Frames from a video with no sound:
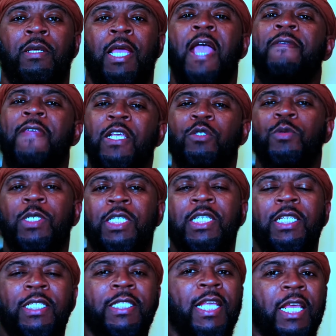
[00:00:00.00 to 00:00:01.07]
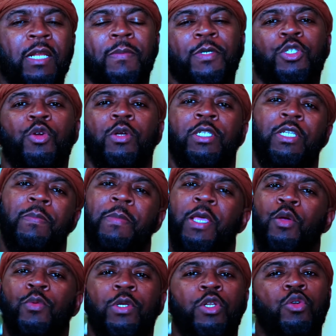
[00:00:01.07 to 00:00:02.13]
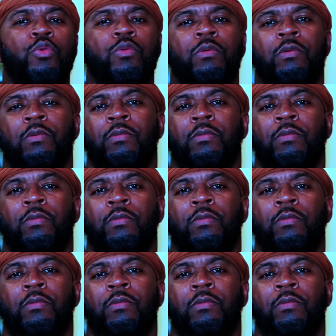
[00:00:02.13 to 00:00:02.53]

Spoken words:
And that's what she's saying the majority of men would do.